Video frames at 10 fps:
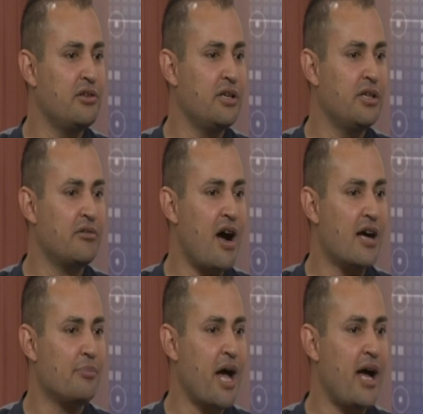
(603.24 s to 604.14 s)
In
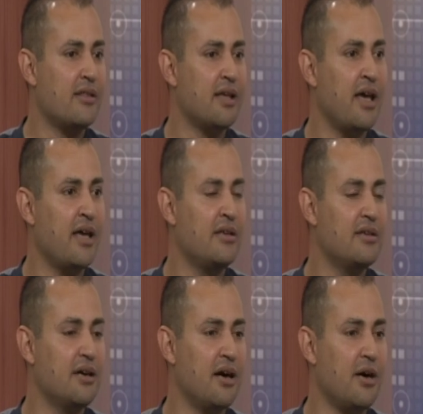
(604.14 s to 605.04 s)
Iraq back then,
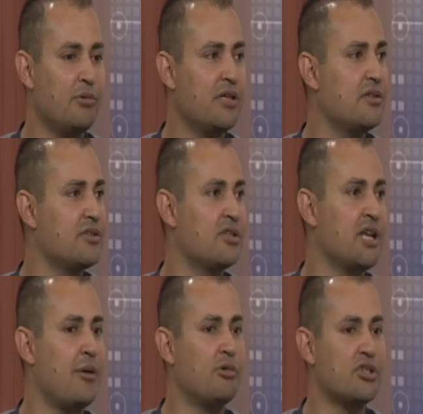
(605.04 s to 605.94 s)
when
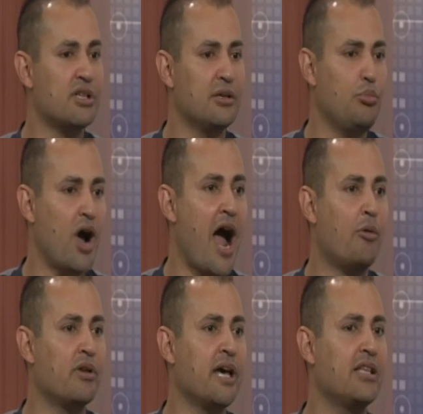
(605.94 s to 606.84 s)
Saddam was still in
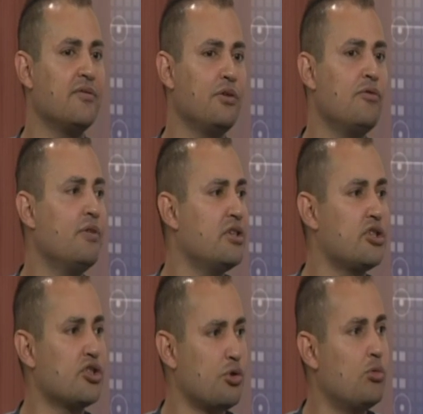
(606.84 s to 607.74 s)
power, that if you finish
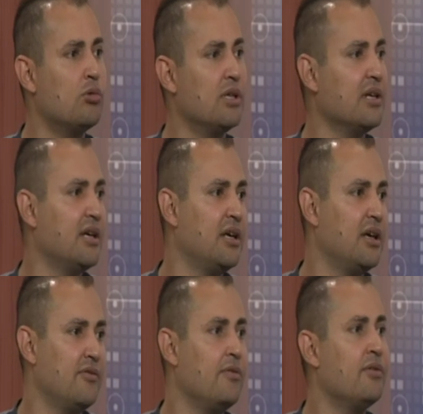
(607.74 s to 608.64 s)
school,
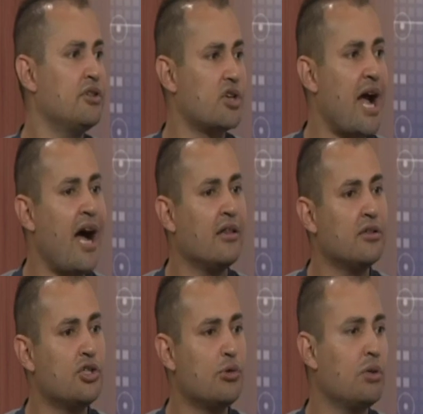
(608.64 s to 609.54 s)
if you finish
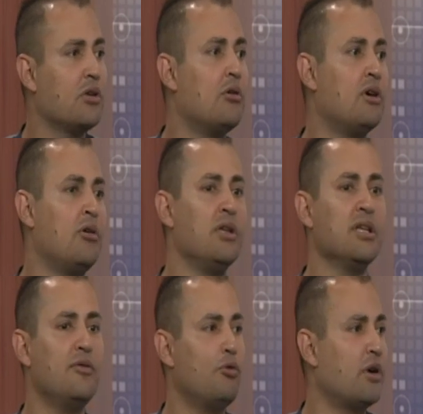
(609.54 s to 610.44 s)
college, you will go
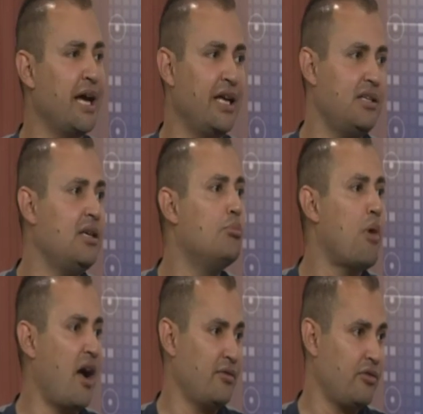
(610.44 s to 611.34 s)
only for 18
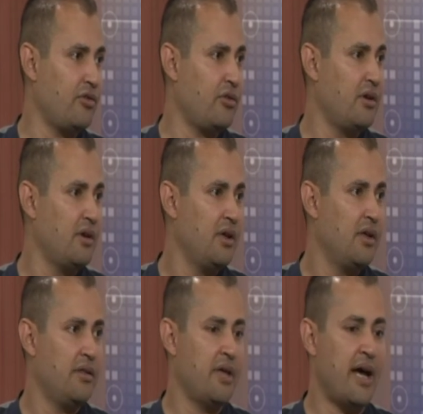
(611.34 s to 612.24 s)
months.
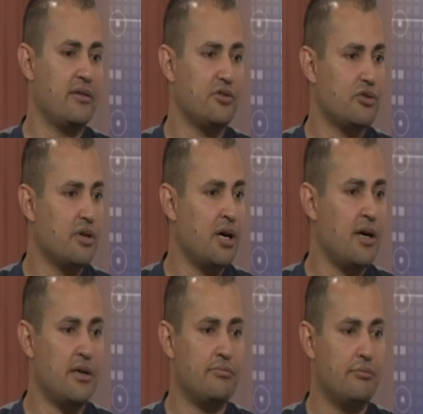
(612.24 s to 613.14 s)
That's
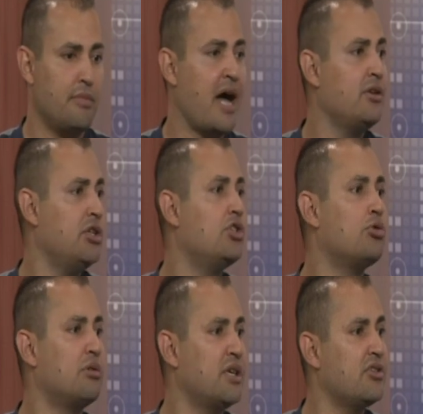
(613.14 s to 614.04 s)

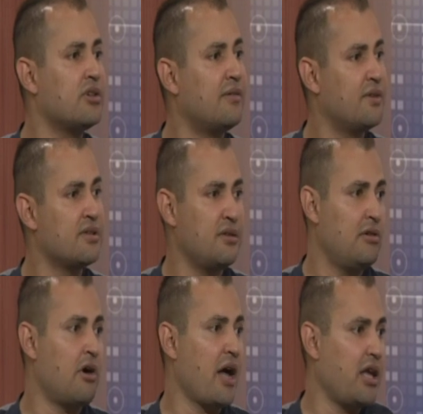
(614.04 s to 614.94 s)
mandatory service in the
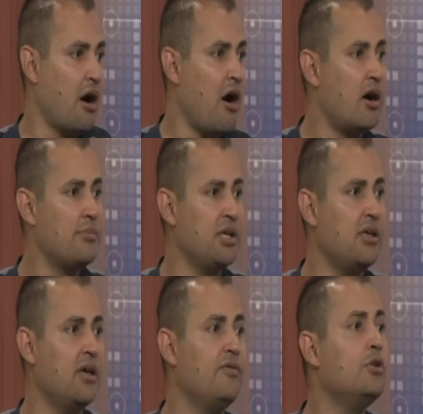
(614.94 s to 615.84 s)
Iraqi army.
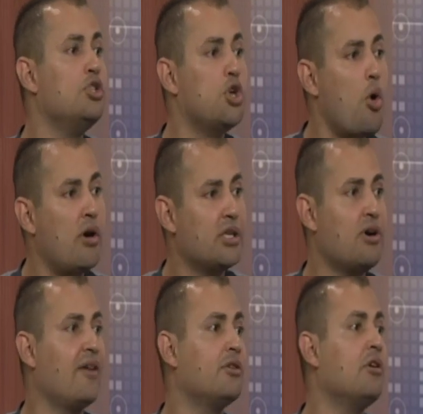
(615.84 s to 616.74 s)
If you don't, you
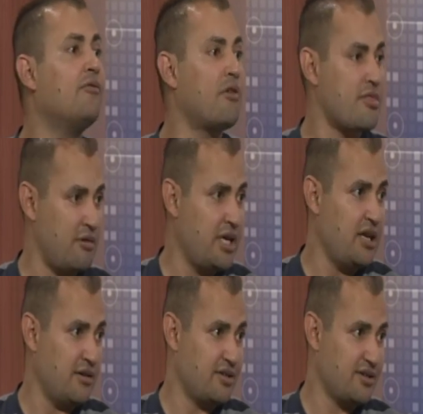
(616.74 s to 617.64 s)
have to go for 3
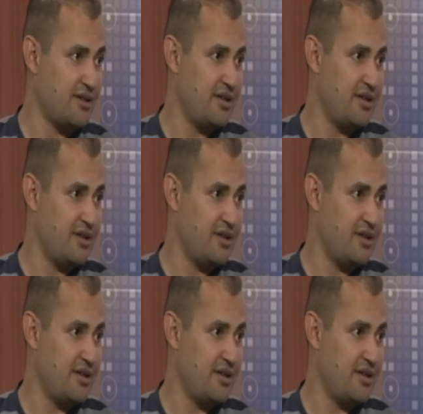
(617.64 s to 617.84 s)
years.